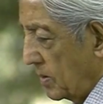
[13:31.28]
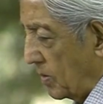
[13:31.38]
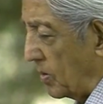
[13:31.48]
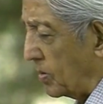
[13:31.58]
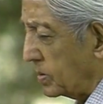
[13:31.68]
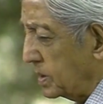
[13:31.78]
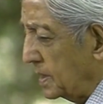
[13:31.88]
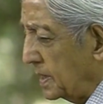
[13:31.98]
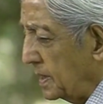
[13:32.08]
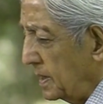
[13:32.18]
all
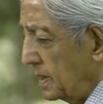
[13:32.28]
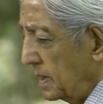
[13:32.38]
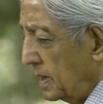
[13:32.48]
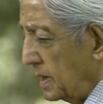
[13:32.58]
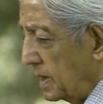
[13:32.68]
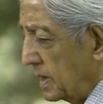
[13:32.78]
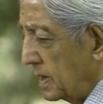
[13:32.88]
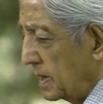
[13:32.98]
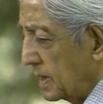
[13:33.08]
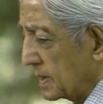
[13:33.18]
the
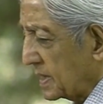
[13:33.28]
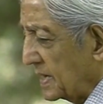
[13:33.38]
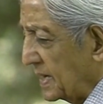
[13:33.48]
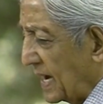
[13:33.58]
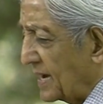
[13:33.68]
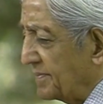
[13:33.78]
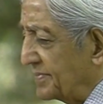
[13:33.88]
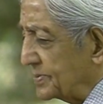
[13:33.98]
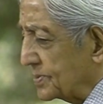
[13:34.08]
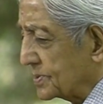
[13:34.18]

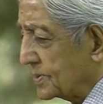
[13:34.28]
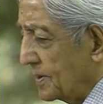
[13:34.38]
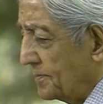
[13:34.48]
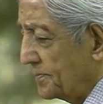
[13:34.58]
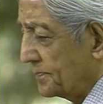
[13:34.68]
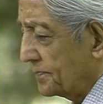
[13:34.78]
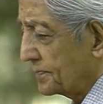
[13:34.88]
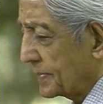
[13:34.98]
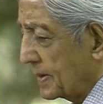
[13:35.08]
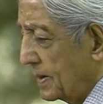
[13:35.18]
connivance,
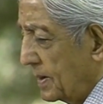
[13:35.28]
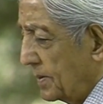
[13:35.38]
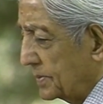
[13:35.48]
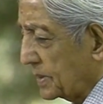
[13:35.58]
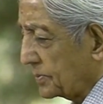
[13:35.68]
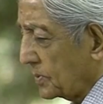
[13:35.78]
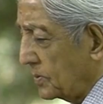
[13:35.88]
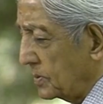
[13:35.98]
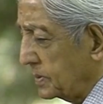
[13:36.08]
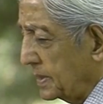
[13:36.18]
without
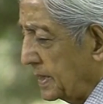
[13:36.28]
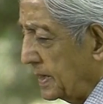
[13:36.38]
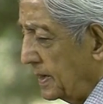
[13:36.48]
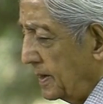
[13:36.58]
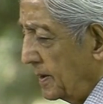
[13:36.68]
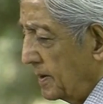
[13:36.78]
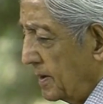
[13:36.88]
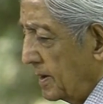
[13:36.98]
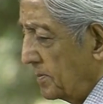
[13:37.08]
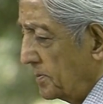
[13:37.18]
all the
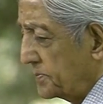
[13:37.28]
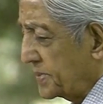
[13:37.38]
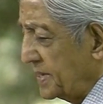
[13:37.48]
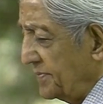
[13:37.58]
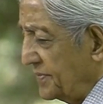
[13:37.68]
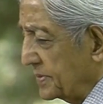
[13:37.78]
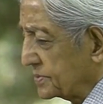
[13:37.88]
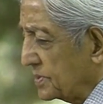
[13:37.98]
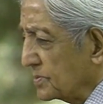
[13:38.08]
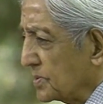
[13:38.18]

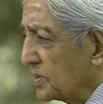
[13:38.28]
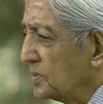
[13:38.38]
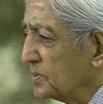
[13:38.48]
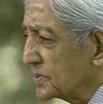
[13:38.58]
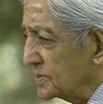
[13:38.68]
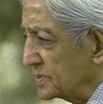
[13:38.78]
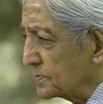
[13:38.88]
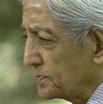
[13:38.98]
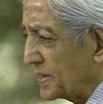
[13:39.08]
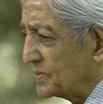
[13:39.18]
previous conclusions,
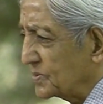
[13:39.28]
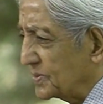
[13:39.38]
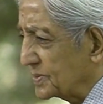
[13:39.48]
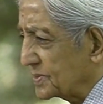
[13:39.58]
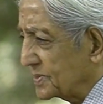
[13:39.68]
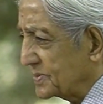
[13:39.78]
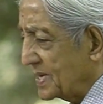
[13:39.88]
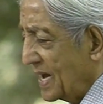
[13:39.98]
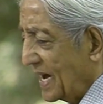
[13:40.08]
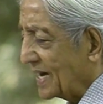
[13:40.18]
prejudices,
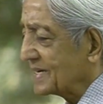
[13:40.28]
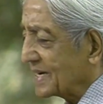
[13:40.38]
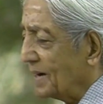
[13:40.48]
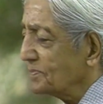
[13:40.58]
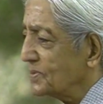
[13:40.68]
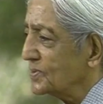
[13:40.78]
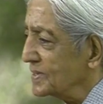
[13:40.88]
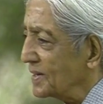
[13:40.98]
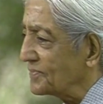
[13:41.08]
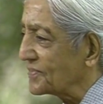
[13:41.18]
and come to
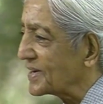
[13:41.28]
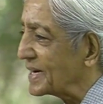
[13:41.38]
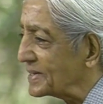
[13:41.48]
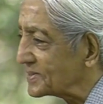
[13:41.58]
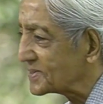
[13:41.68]
it afresh?